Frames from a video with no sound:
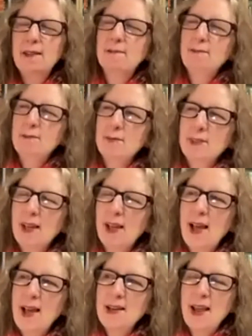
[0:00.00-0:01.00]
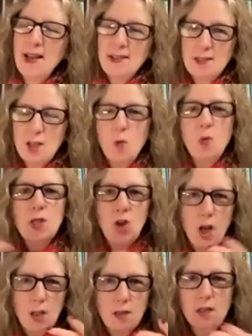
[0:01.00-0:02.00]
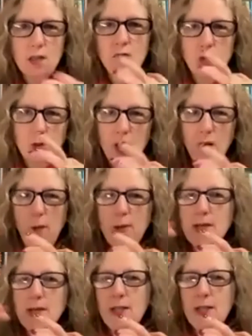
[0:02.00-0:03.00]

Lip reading: Oh. And so we talked this through a little bit, and it